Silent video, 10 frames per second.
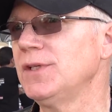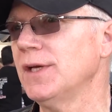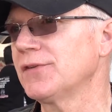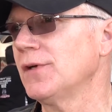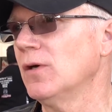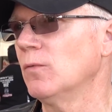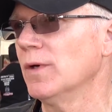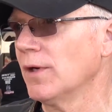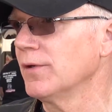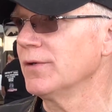DSL
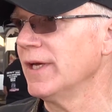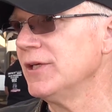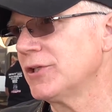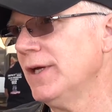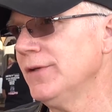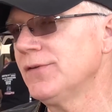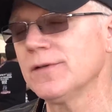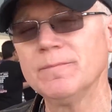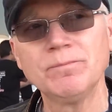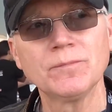100H
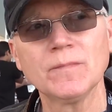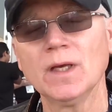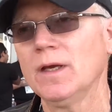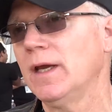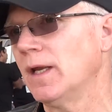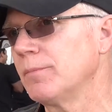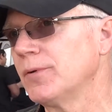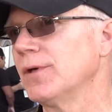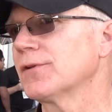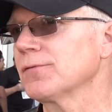heads, and I
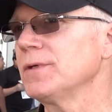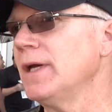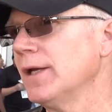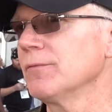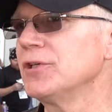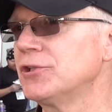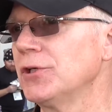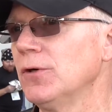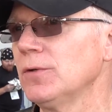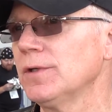put a 3 Henry
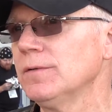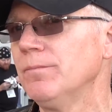choke,